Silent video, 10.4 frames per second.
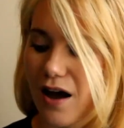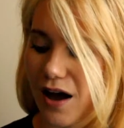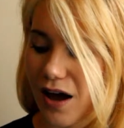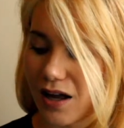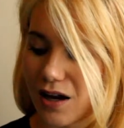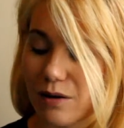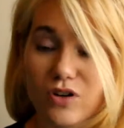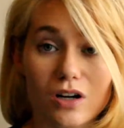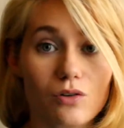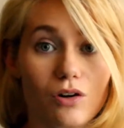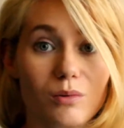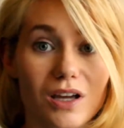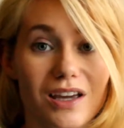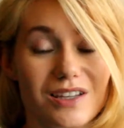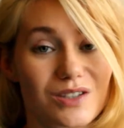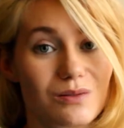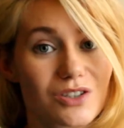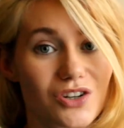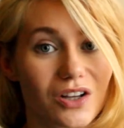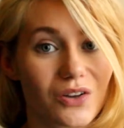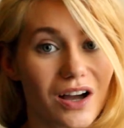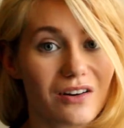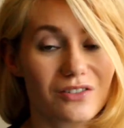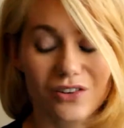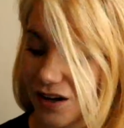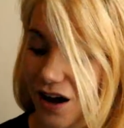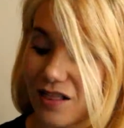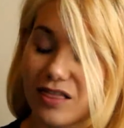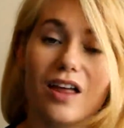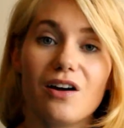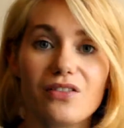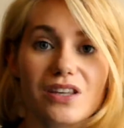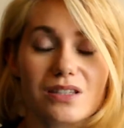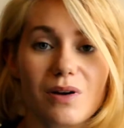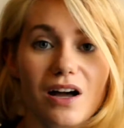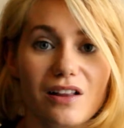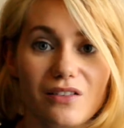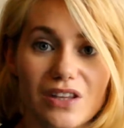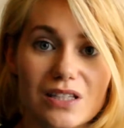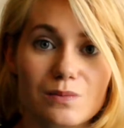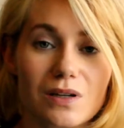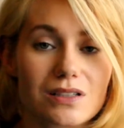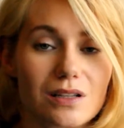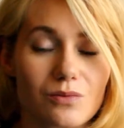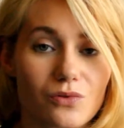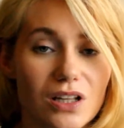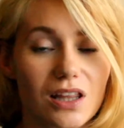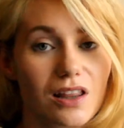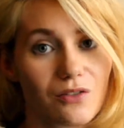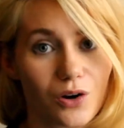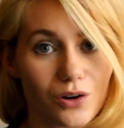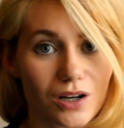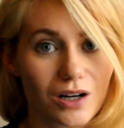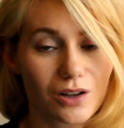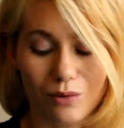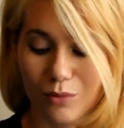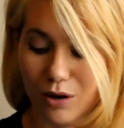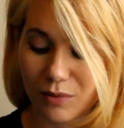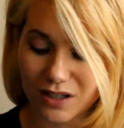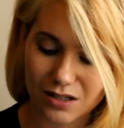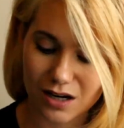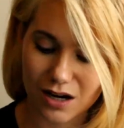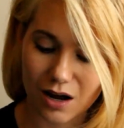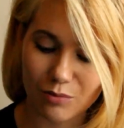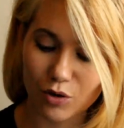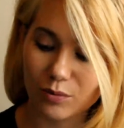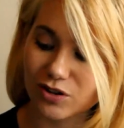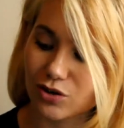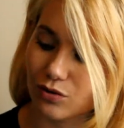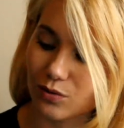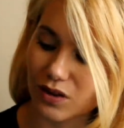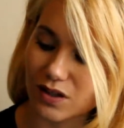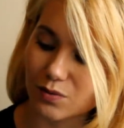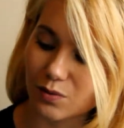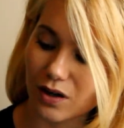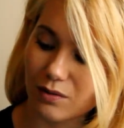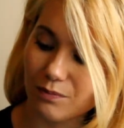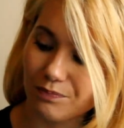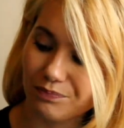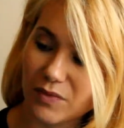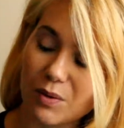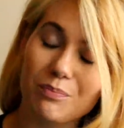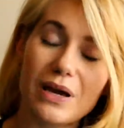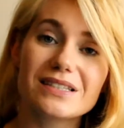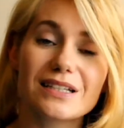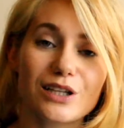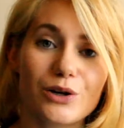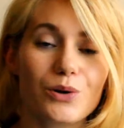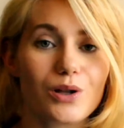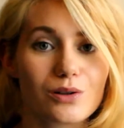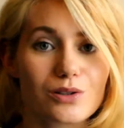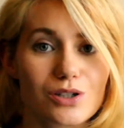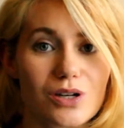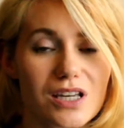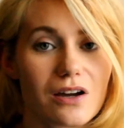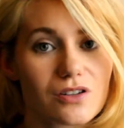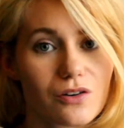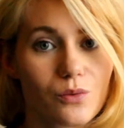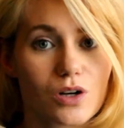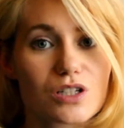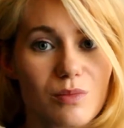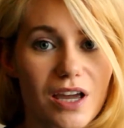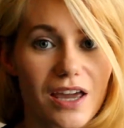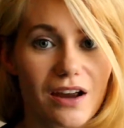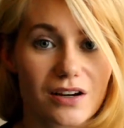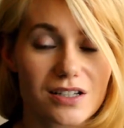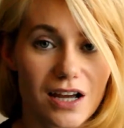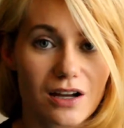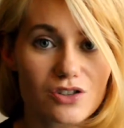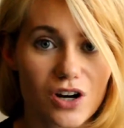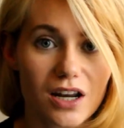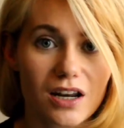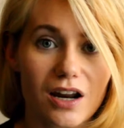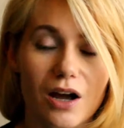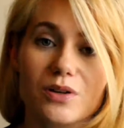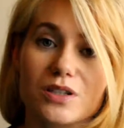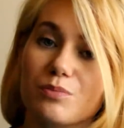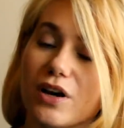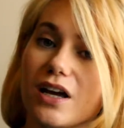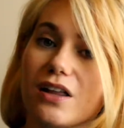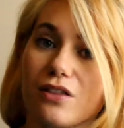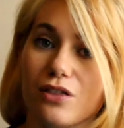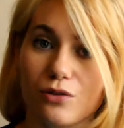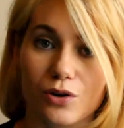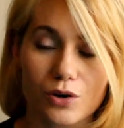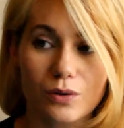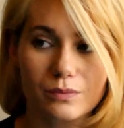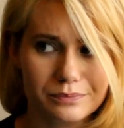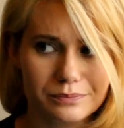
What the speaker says: And I'm trying to grow my hair, so I'm just trying to look after it. I love the smell of this because I really love coconut at the moment. I'm almost through with this one. Basically all I'll do is after I've washed my hair and towel dried it, I will spray it through,